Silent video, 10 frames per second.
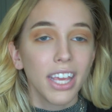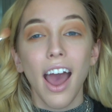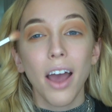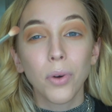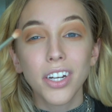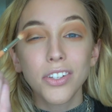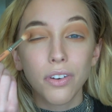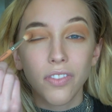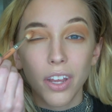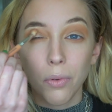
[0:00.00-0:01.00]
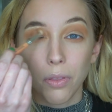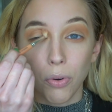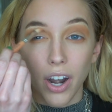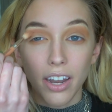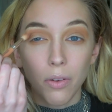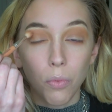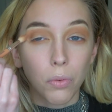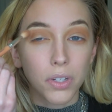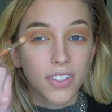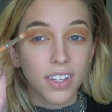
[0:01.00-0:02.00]
yeah, I want to do a video with Brandon where
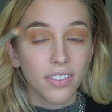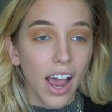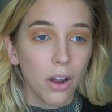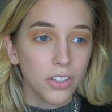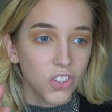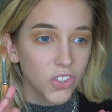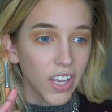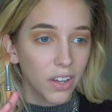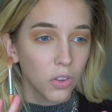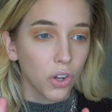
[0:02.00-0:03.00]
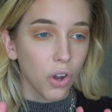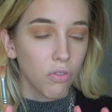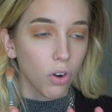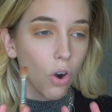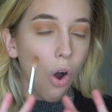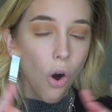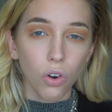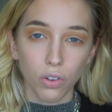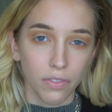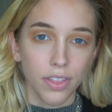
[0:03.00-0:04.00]
we sit down and just like look over
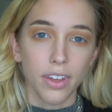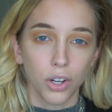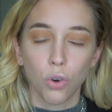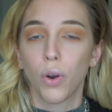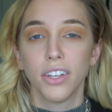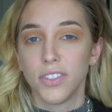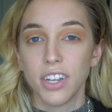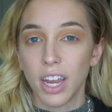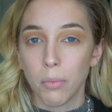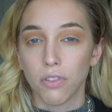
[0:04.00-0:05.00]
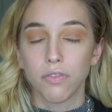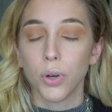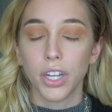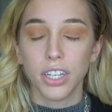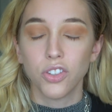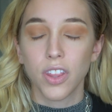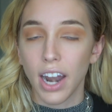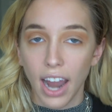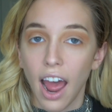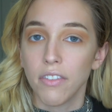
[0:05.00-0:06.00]
all of the crazy neighbor footage that
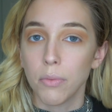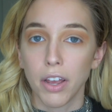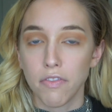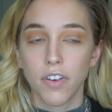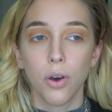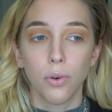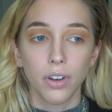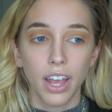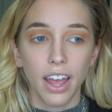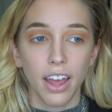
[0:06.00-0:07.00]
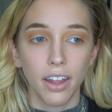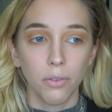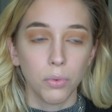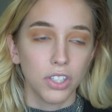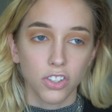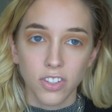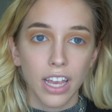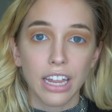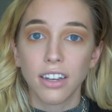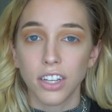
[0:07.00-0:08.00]
I have in my phone, and we just
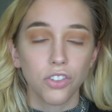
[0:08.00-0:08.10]
sit and eat